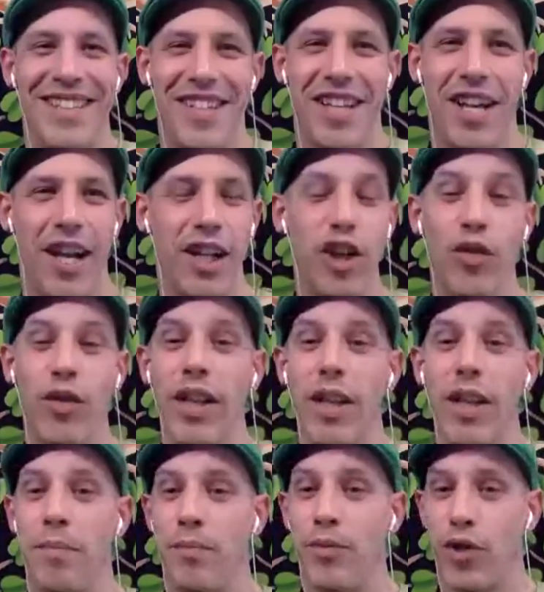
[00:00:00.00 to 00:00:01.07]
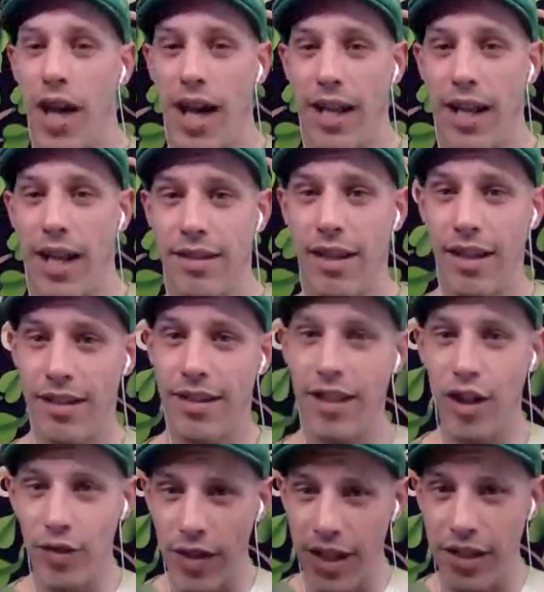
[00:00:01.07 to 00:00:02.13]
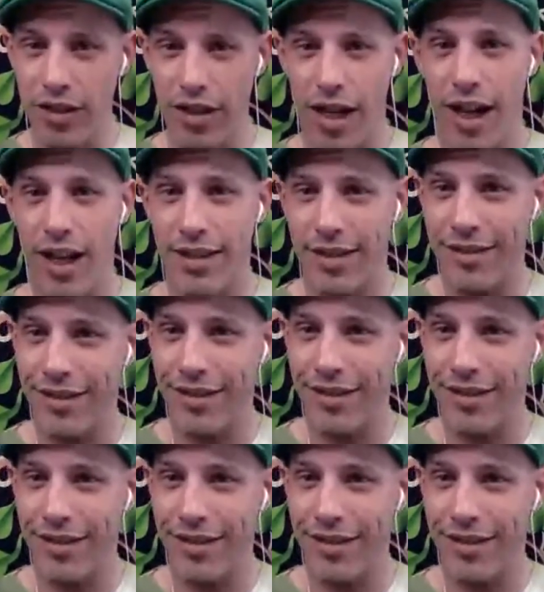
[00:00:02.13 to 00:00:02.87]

gorilla shots. The gorilla shots, right?